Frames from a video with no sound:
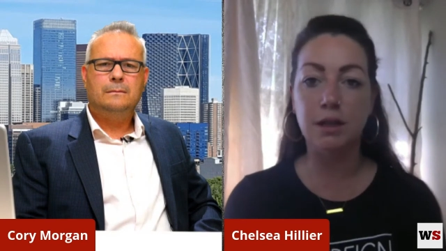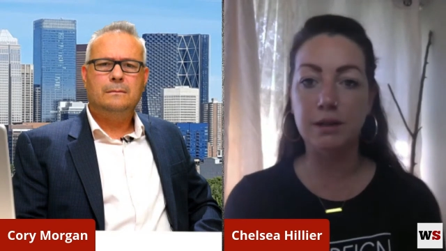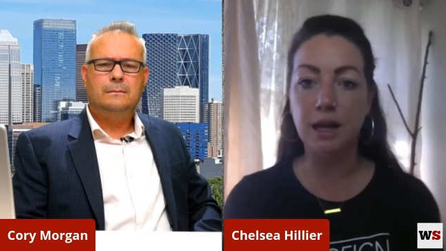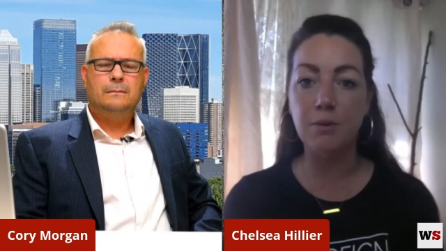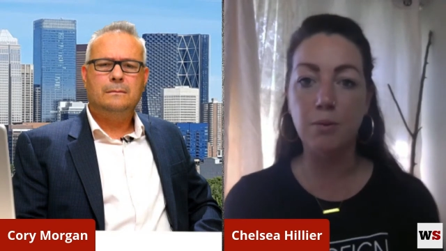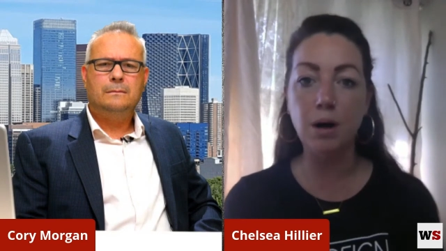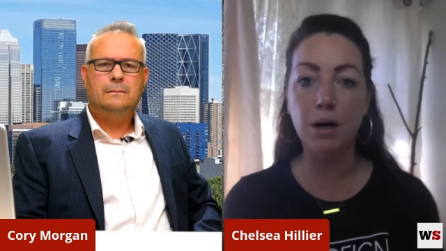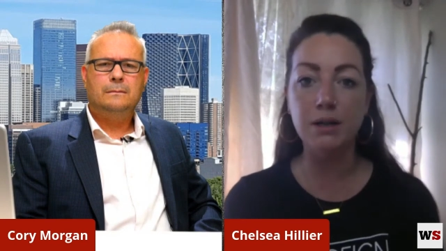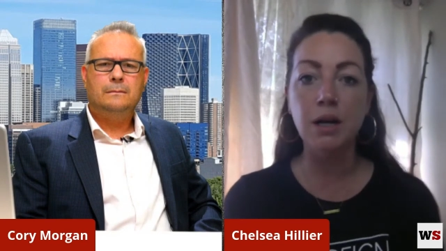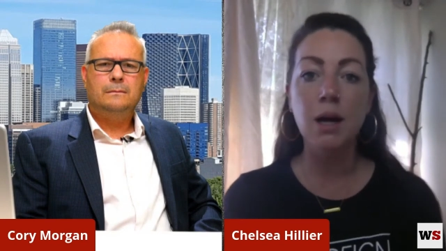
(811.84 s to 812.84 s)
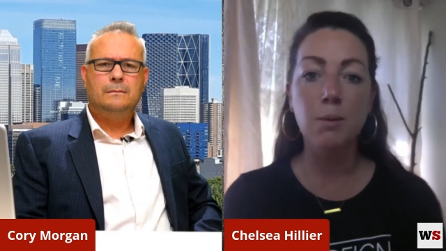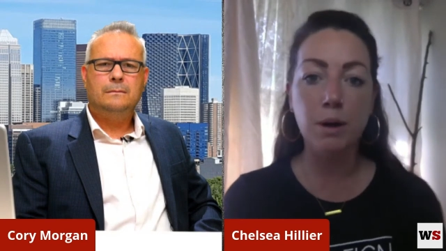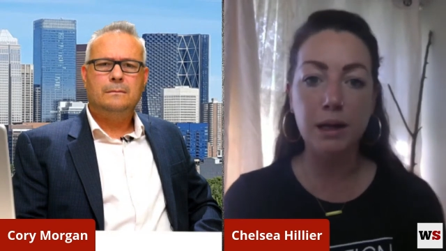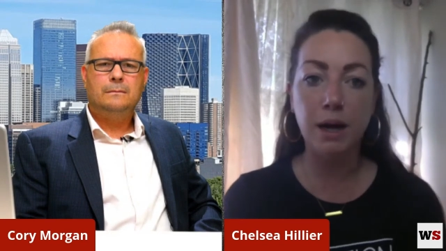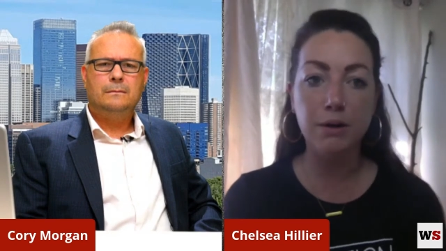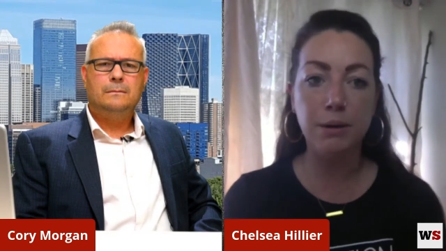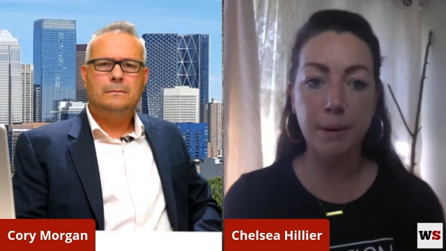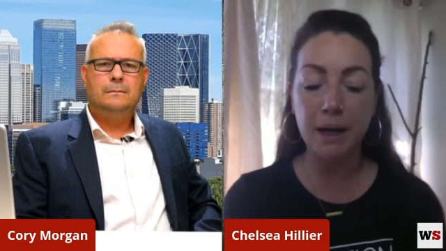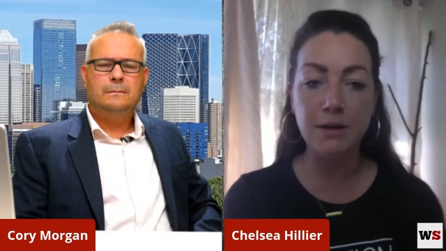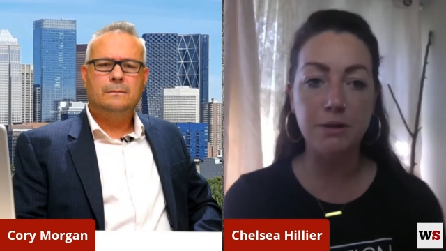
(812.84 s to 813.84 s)
Speaker 1: that they want without the
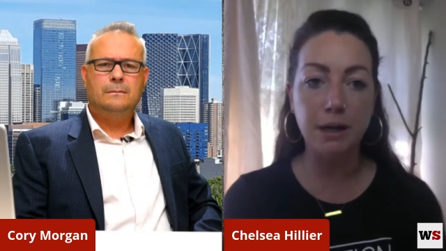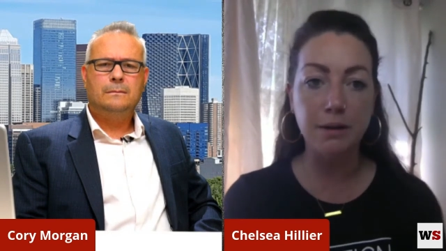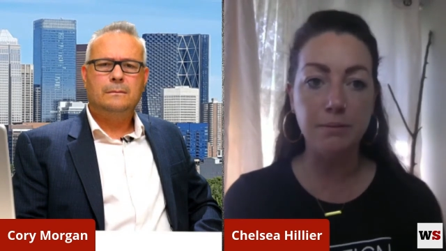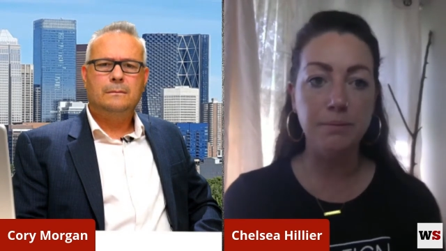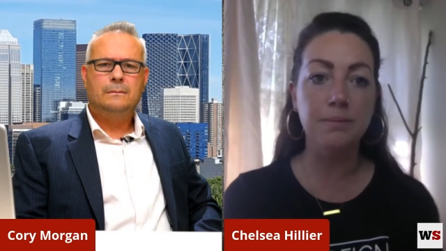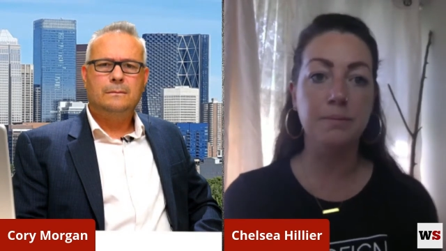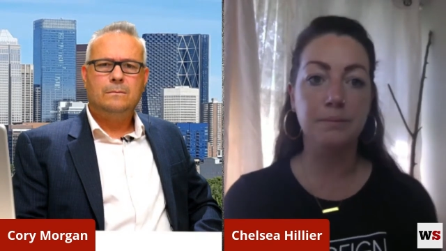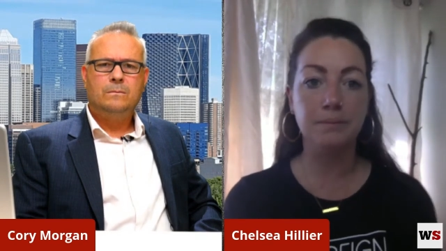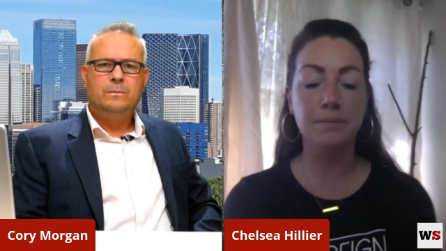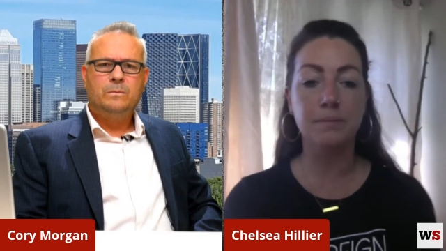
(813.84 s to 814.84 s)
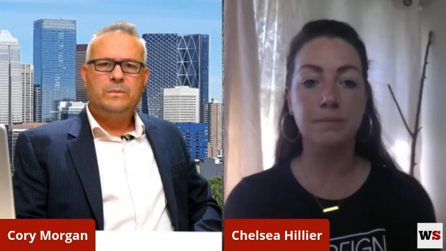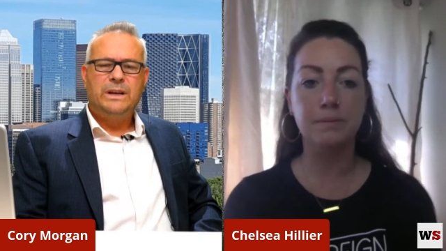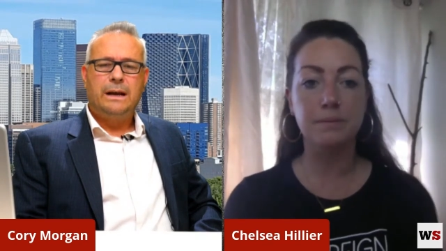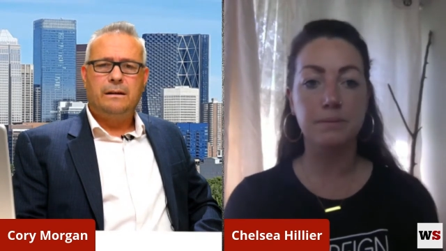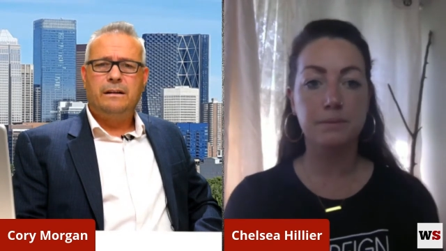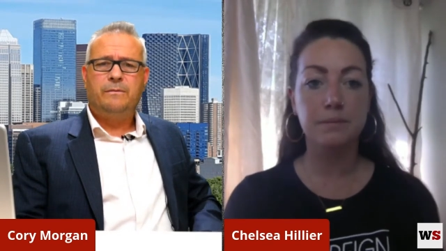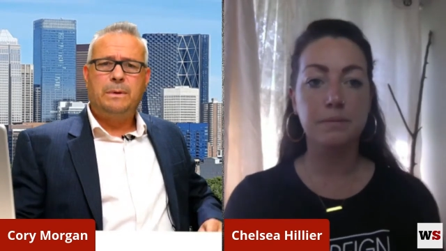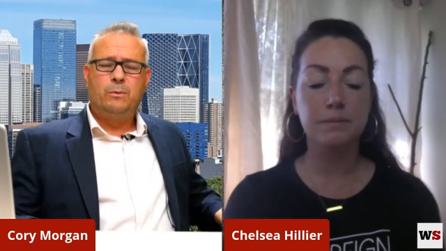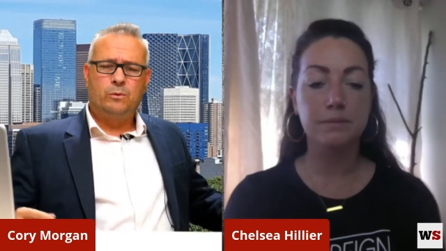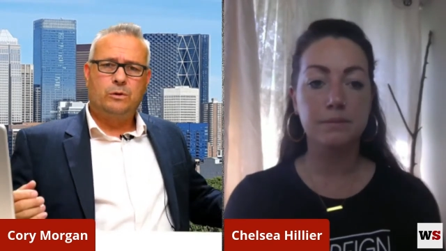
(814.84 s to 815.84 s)
pandering.
Speaker 2: Yeah, if
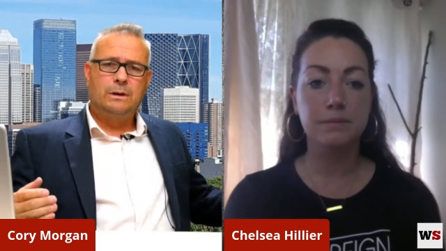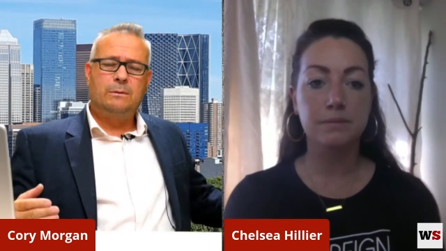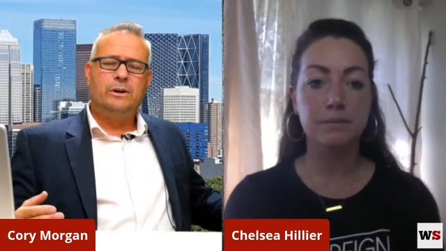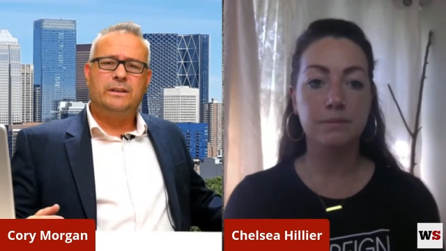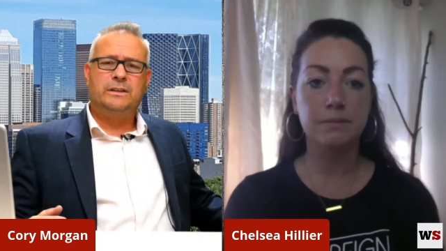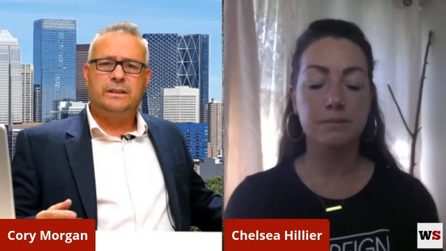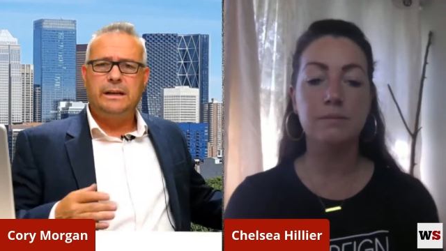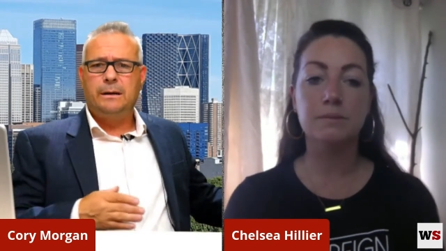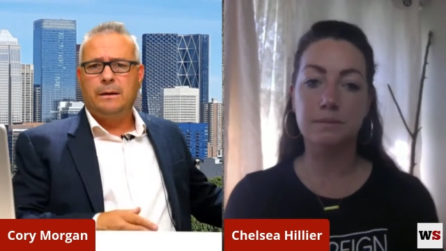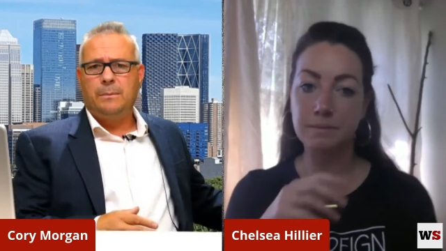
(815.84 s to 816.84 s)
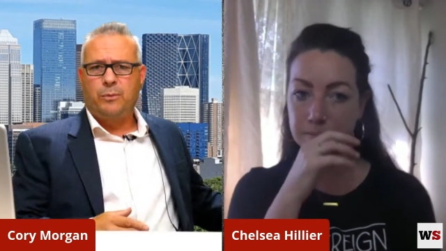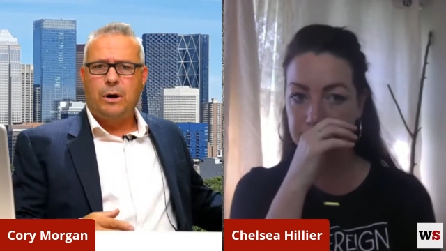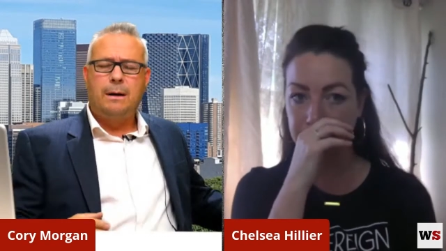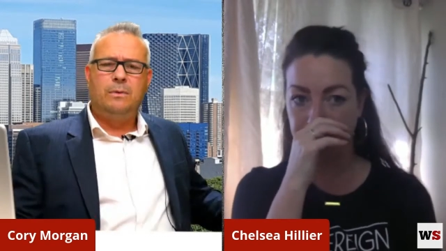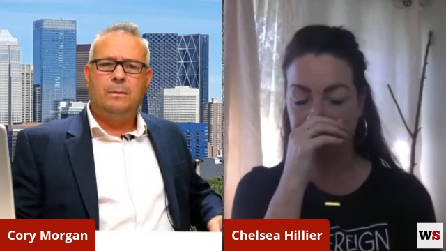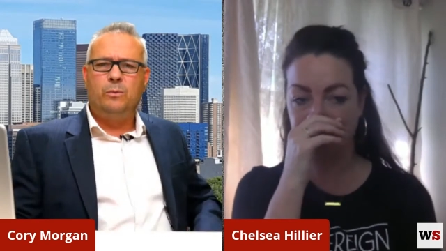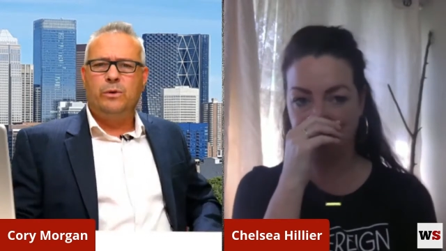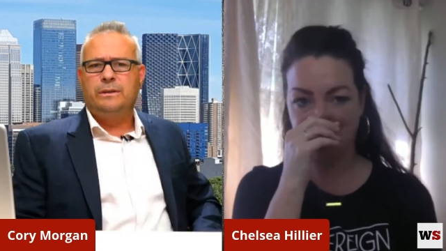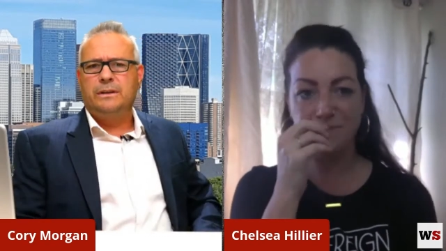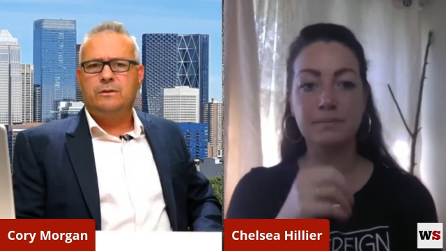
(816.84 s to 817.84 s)
people truly want to see a, a, problem with
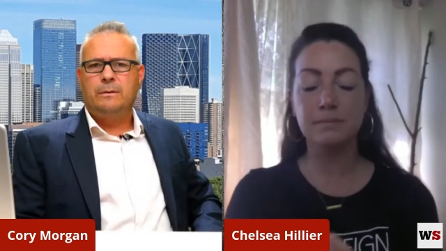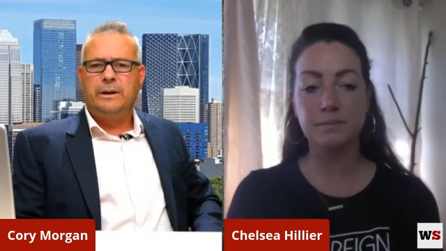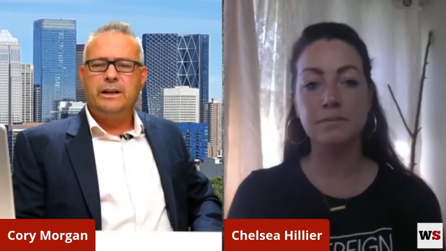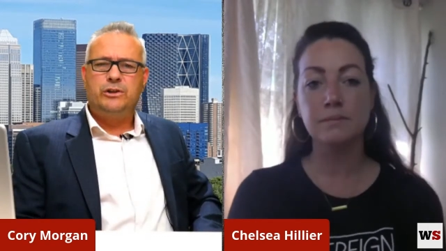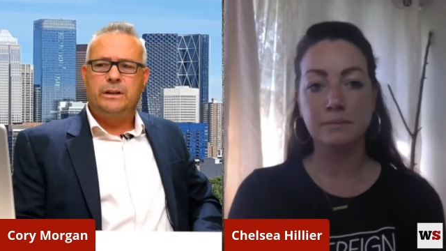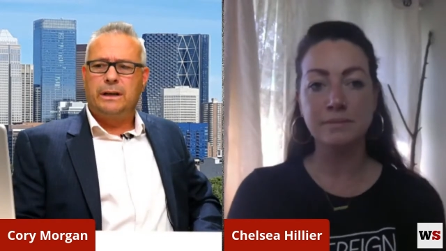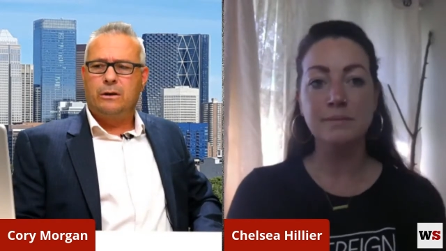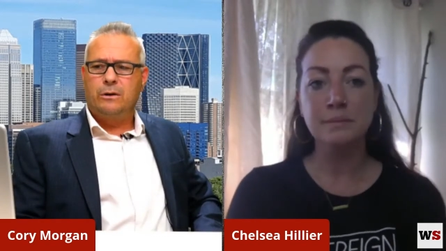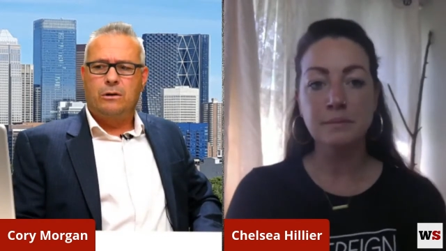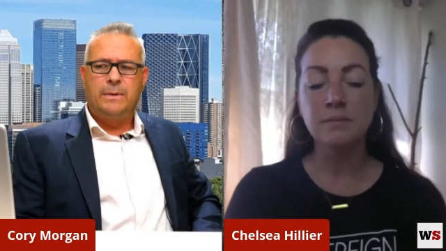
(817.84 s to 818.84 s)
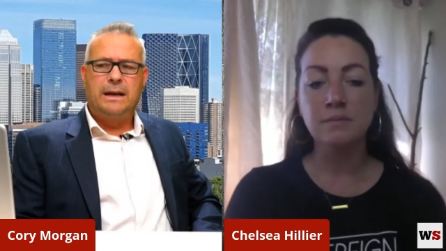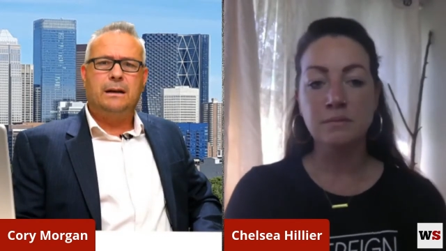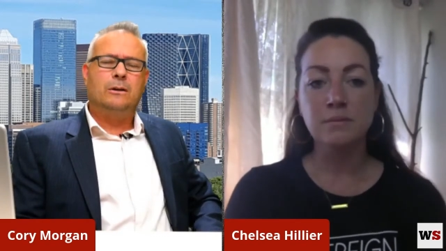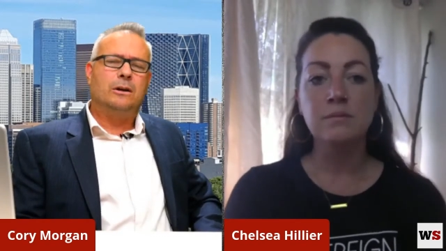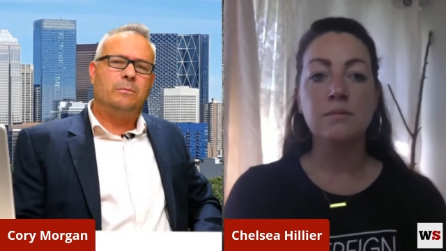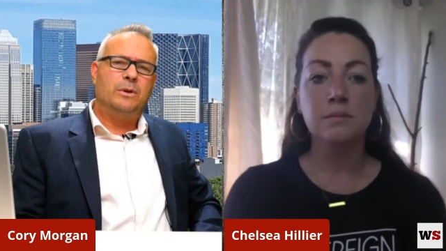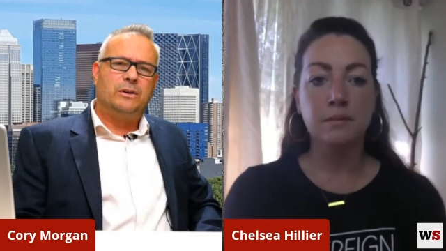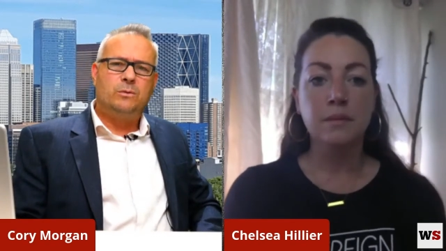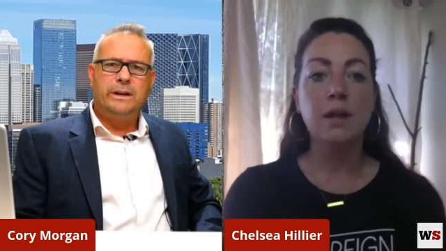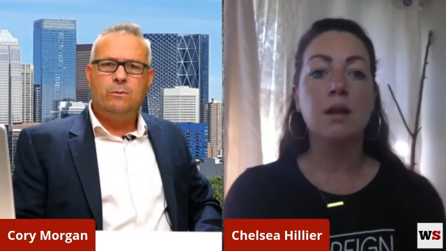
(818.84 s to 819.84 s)
discrimination, they can go to Quebec and look at Bill
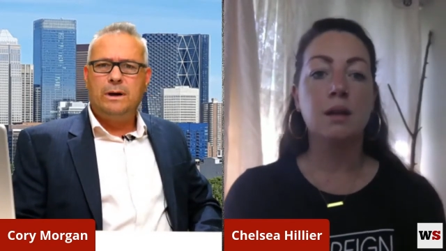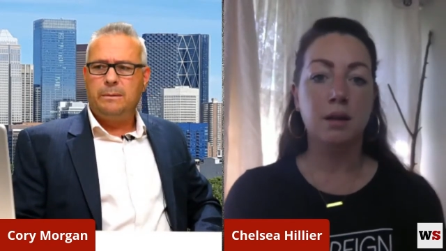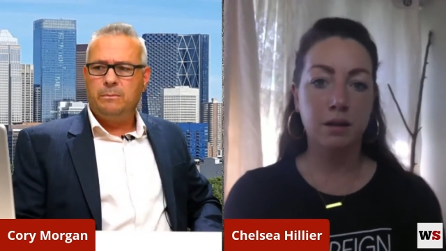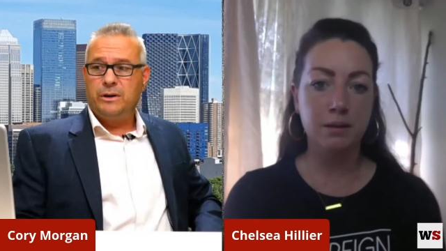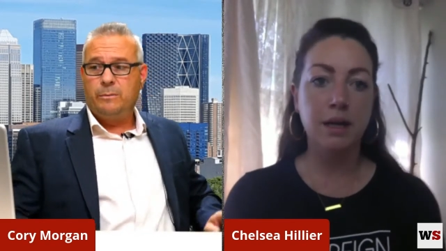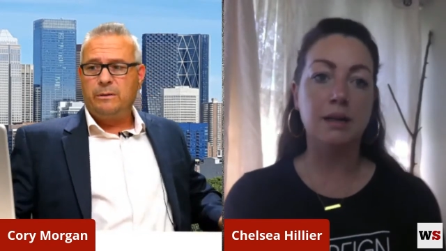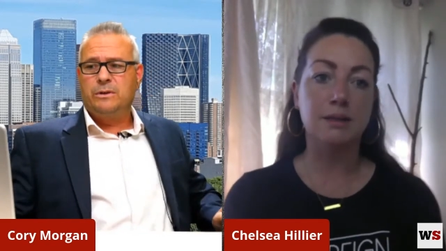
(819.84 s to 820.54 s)
21, but nobody wants to